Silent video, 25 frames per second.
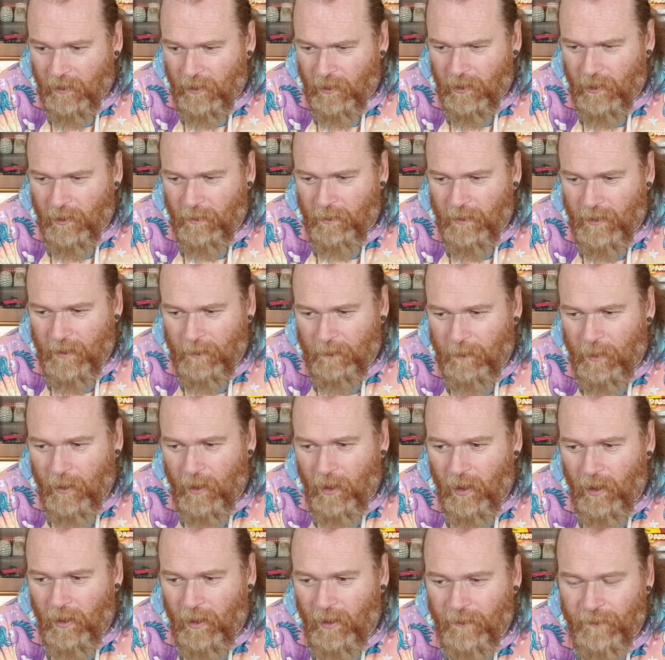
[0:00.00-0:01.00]
you can be
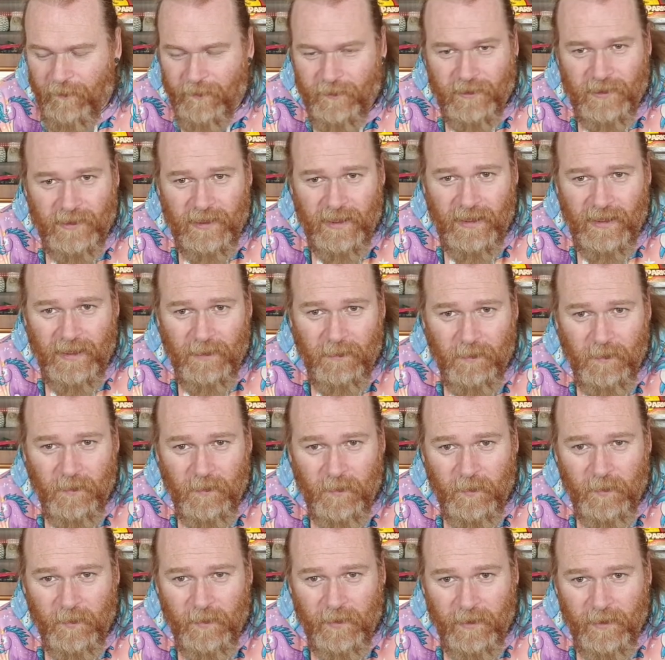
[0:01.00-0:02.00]
part of
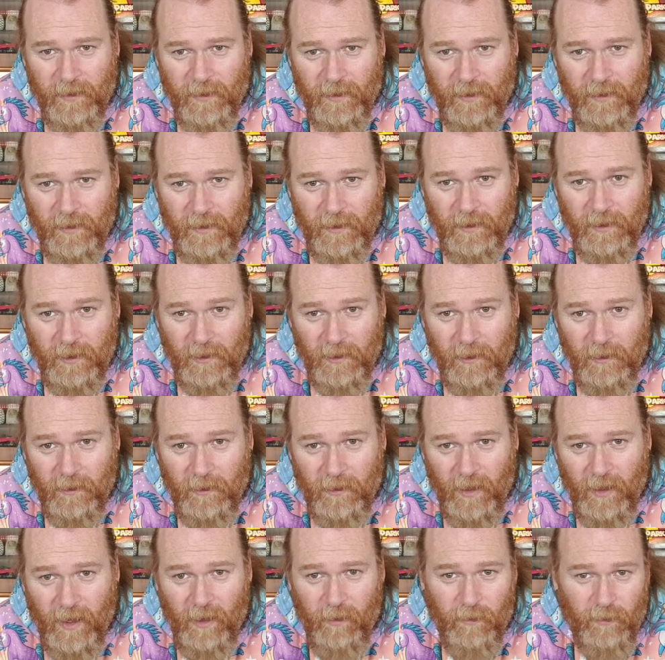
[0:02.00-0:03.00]
team, you
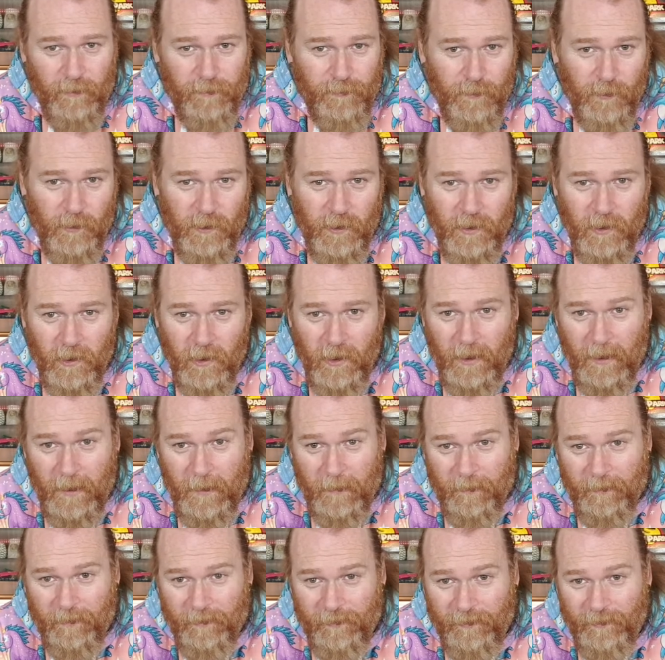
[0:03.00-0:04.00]
know,
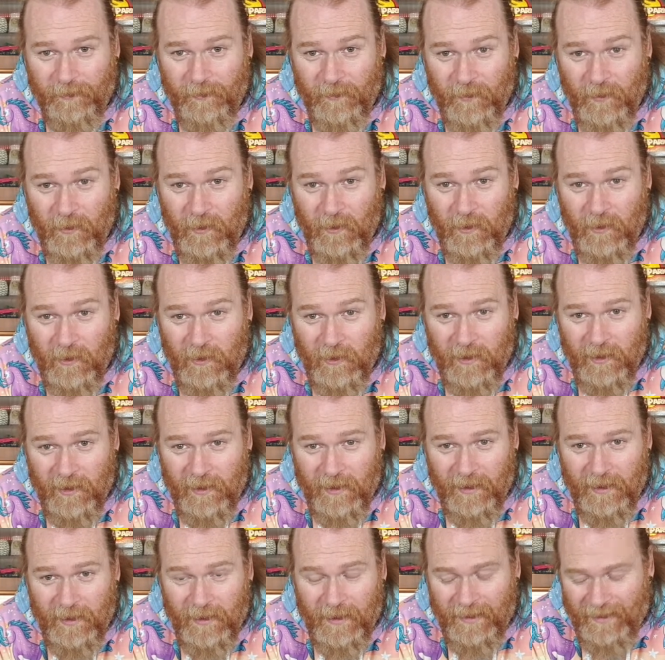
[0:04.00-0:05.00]
hairyfoodyguy,
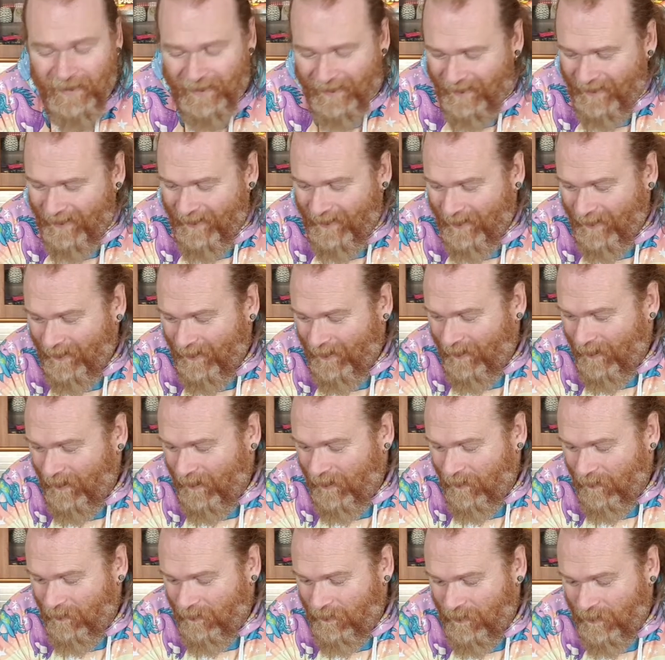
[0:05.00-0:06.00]
and
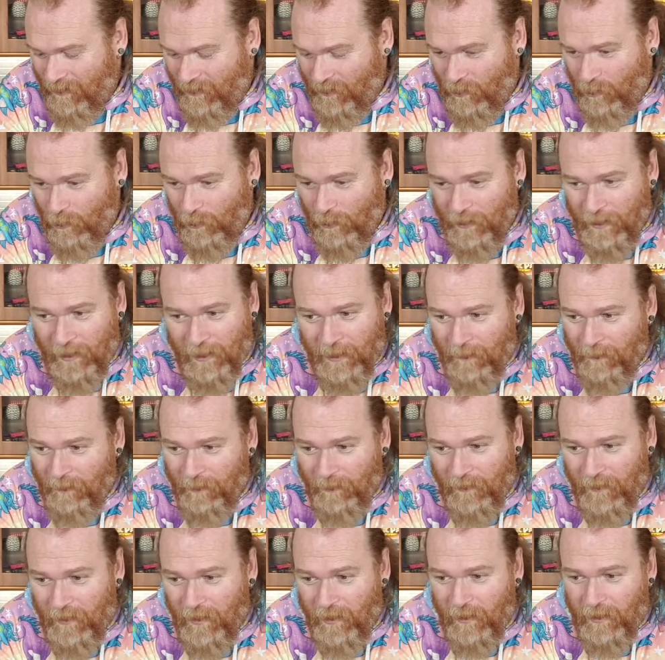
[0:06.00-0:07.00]
you know, just join
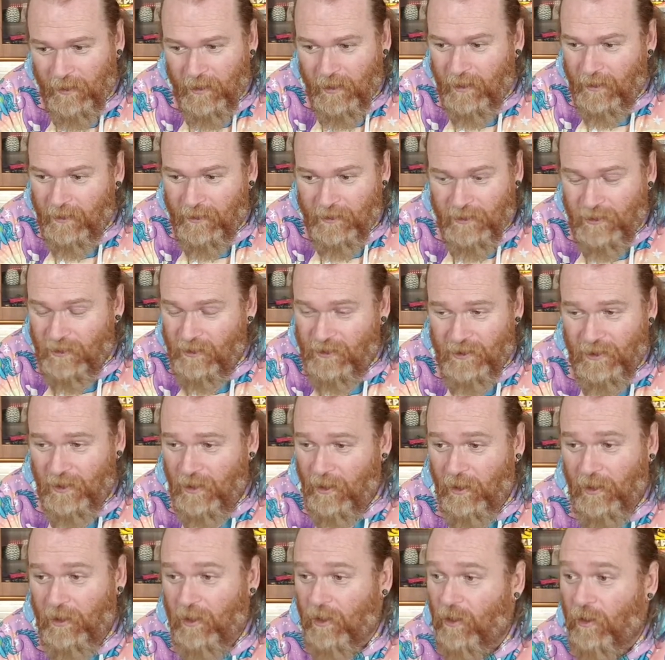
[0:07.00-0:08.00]
in. Just so
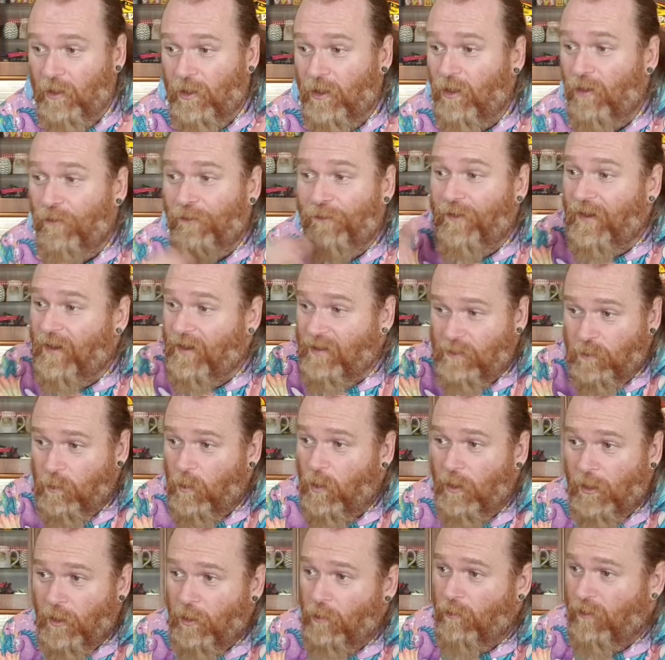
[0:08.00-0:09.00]
that I can look at your face
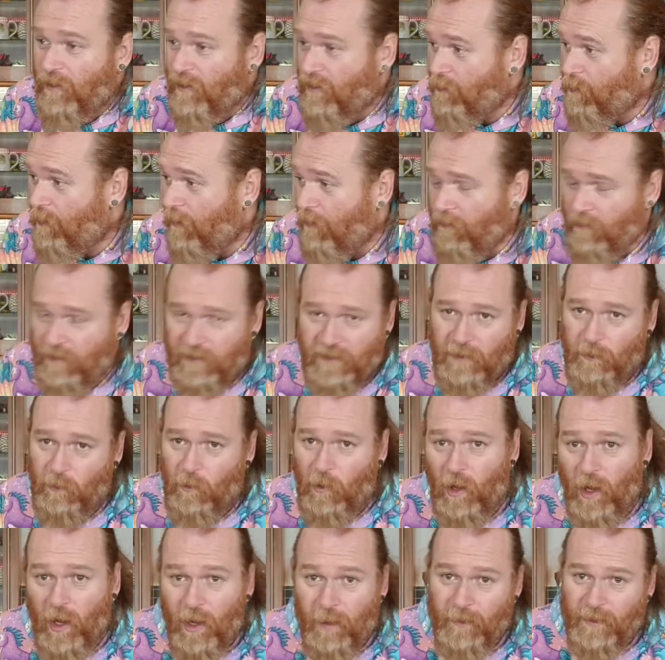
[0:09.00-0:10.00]
while you're experiencing
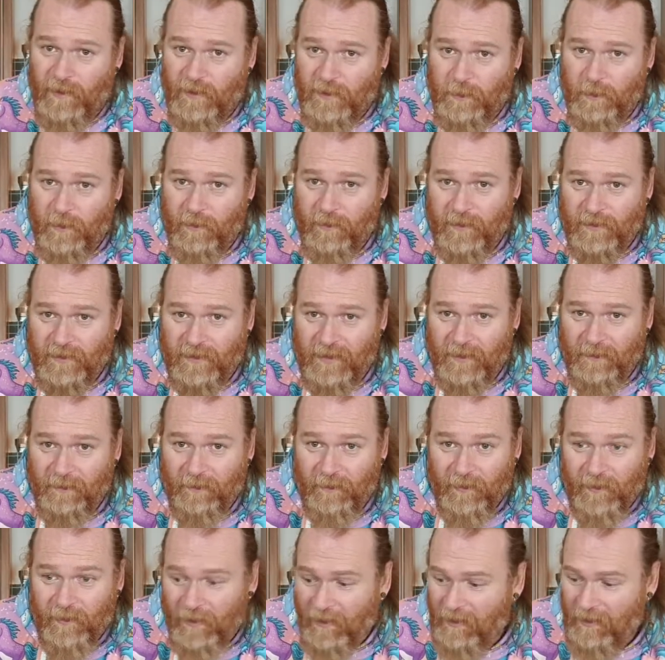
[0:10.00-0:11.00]
what I'm experiencing.
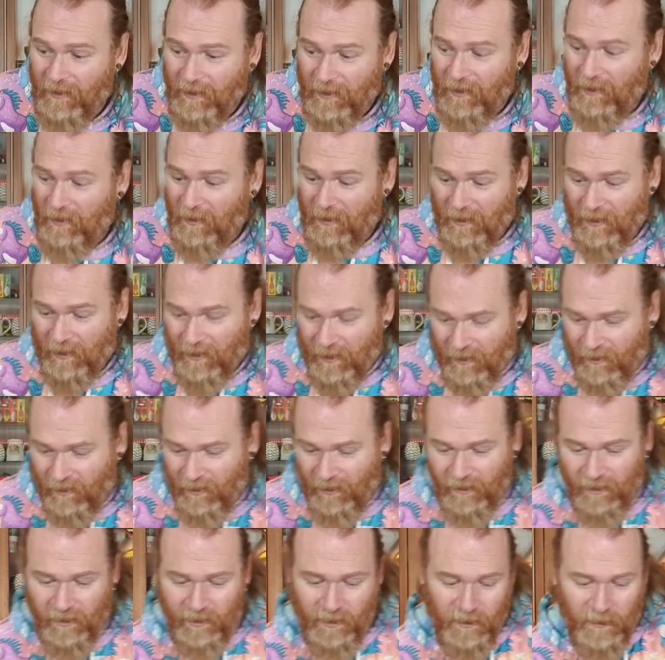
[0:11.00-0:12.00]
You know,
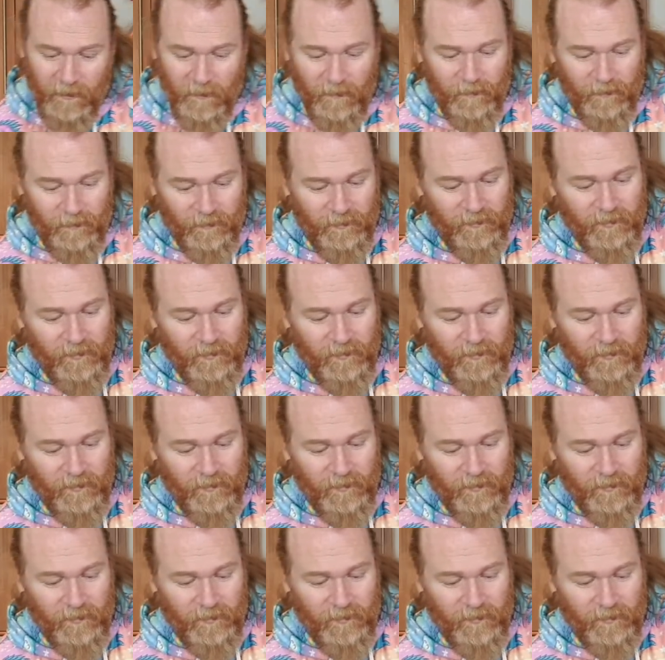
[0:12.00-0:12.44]
I don't know.